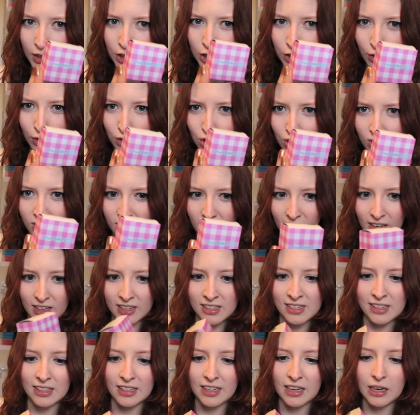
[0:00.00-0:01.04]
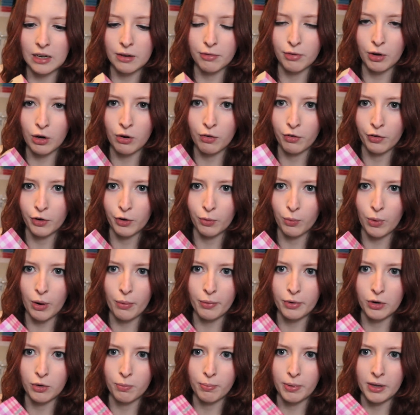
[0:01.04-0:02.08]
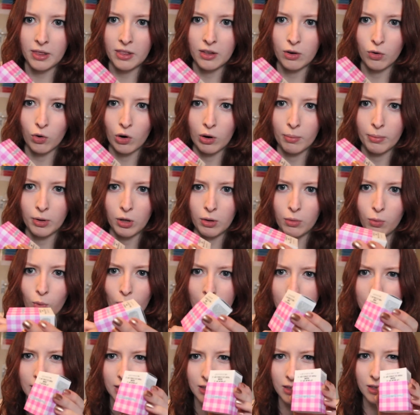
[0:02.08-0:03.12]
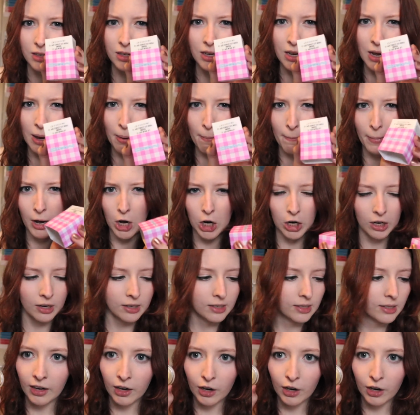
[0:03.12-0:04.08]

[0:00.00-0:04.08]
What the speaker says: So it's just like a sleeve over what would be the normal white box.